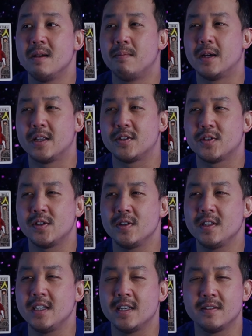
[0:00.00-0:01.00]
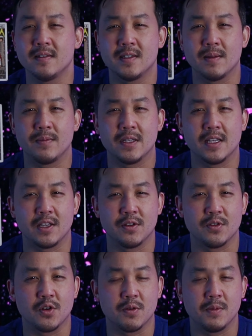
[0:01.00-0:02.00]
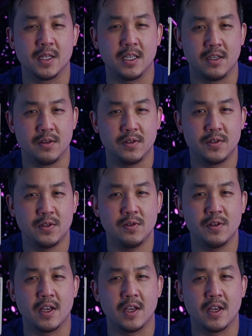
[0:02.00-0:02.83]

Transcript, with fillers: But it certainly isn't something that you're normally used to